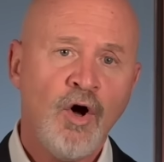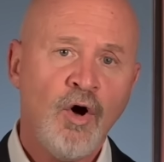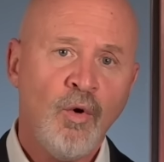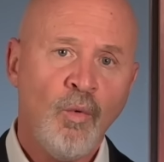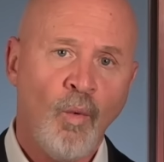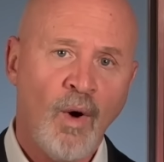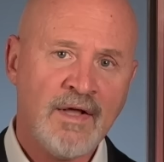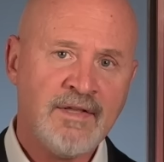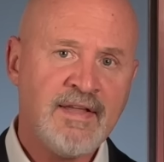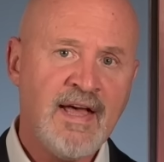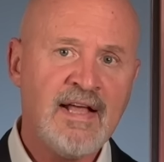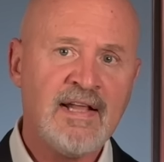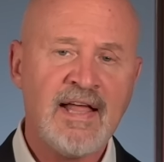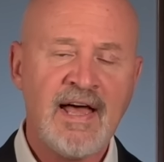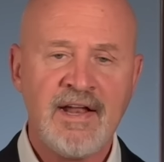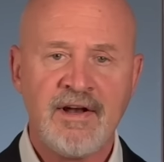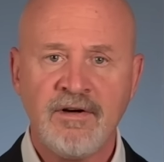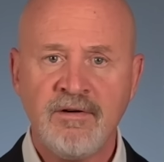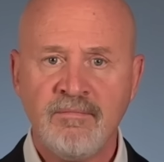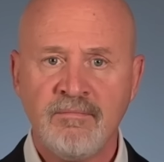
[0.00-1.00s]
One day
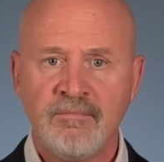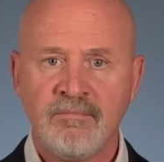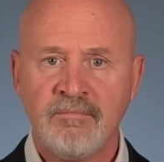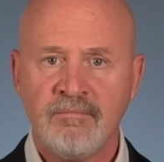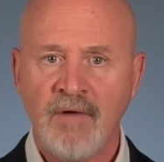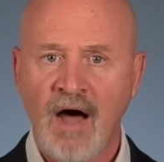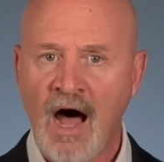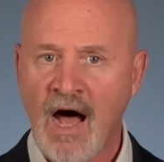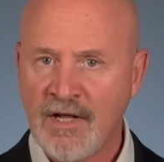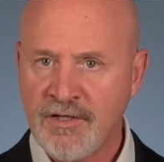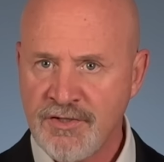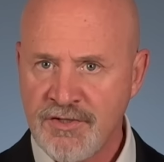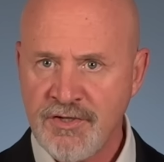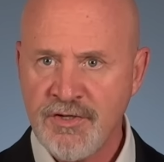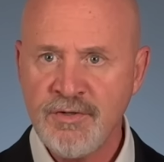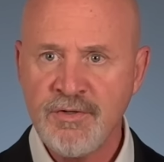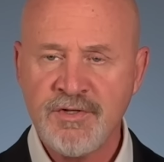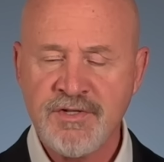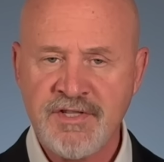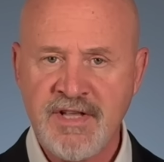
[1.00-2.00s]
later, on
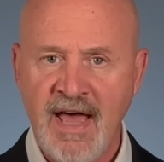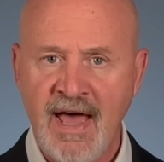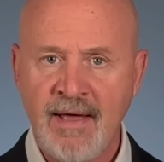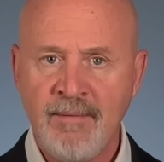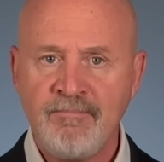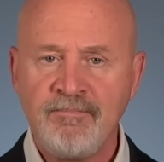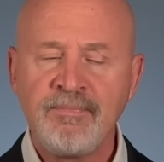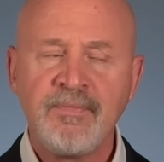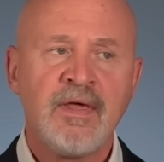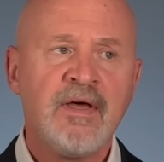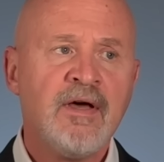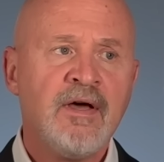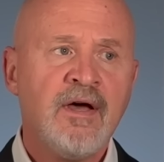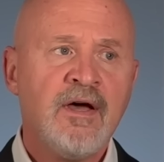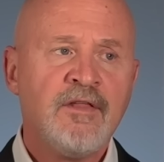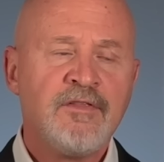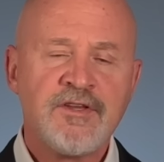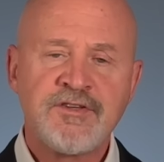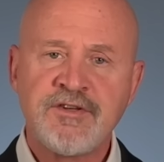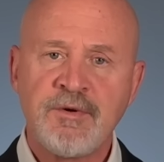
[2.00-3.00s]
Tuesday,
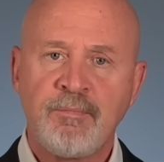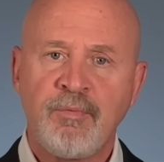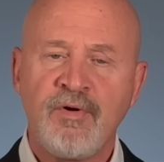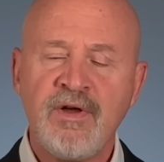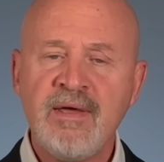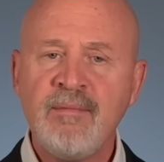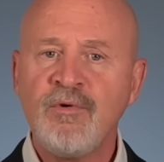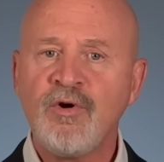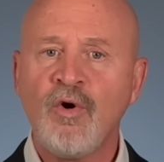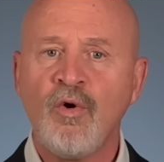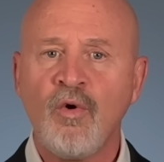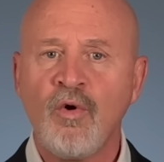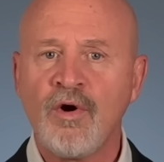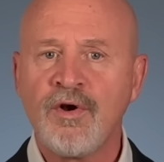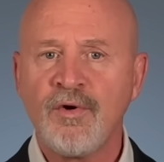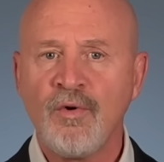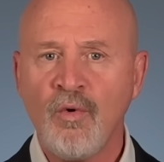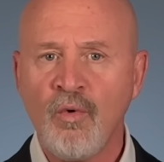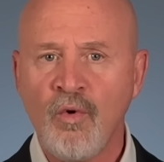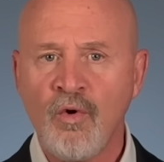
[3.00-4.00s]
the Supreme Court
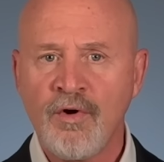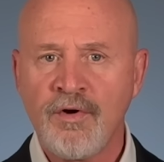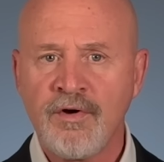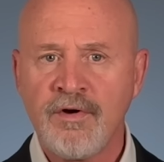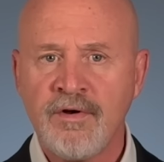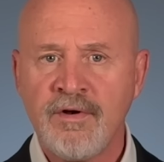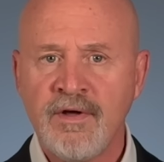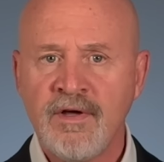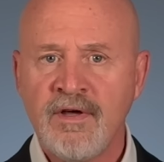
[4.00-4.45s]
ordered